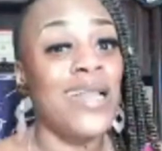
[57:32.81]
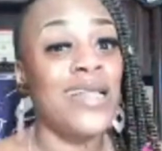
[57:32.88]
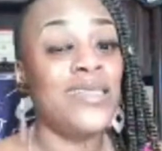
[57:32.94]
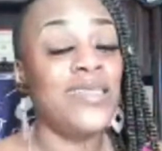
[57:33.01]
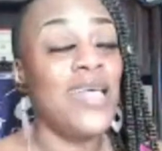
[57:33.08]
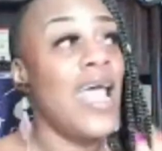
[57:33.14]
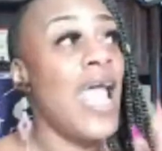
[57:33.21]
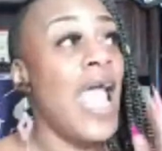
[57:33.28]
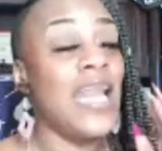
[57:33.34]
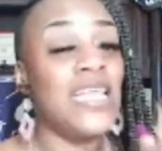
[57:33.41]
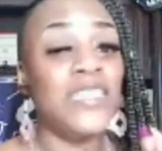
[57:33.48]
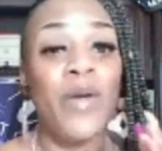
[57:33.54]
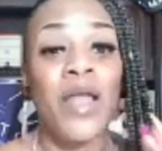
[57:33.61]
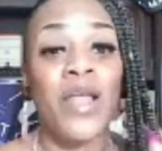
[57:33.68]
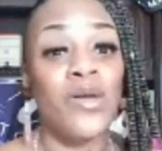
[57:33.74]
this, and
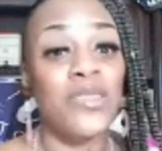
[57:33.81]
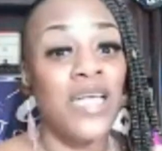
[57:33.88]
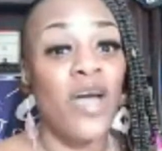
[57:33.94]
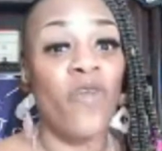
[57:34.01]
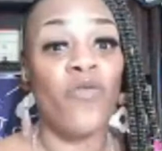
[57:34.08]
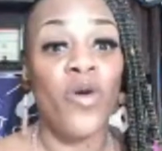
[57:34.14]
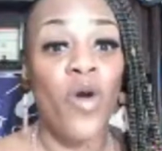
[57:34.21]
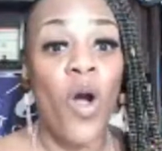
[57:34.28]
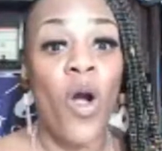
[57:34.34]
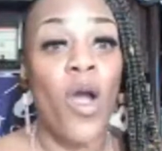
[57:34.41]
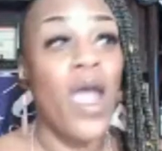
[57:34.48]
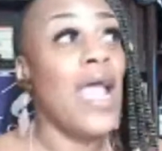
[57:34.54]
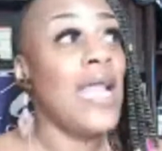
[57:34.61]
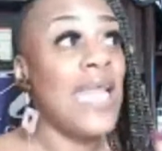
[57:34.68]
it's probably gonna sound real hard.